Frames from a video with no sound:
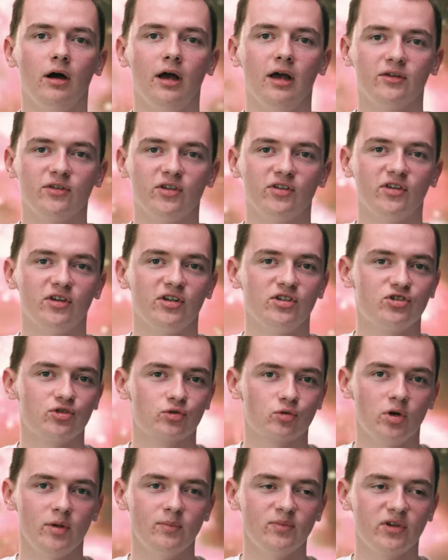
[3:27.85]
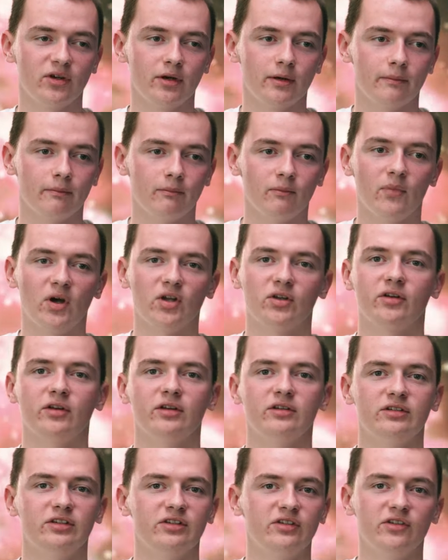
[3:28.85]
SSH script, but
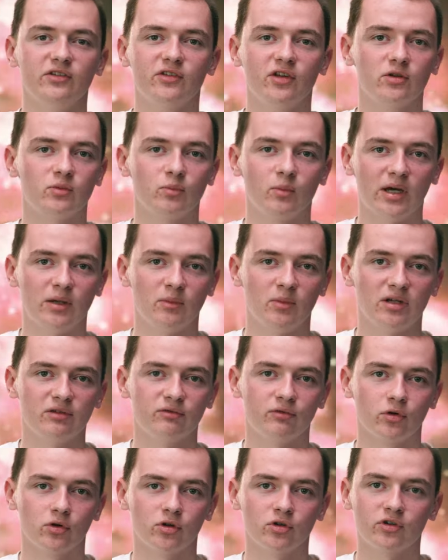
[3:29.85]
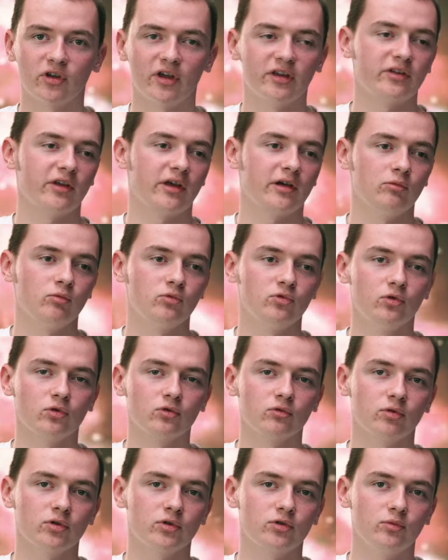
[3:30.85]
this is not my main focus, as I
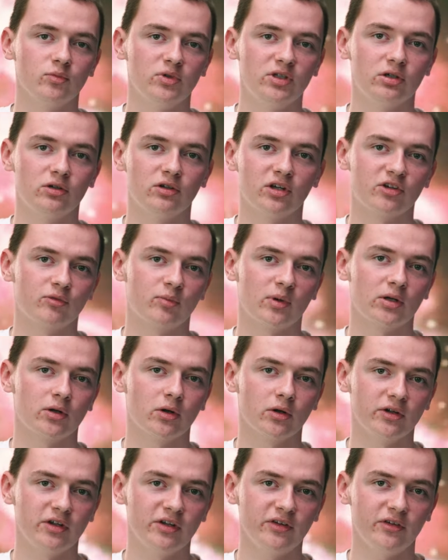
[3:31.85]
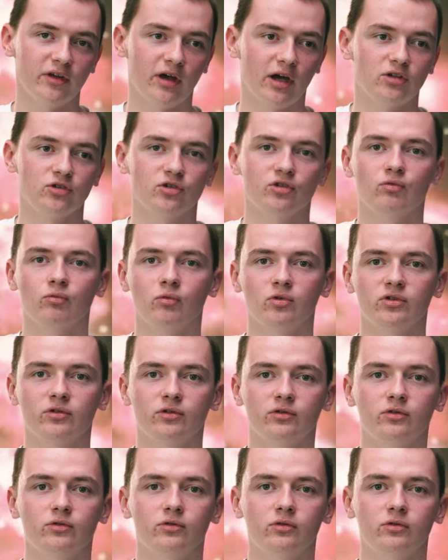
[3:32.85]
don't want to be an expert on this. I just want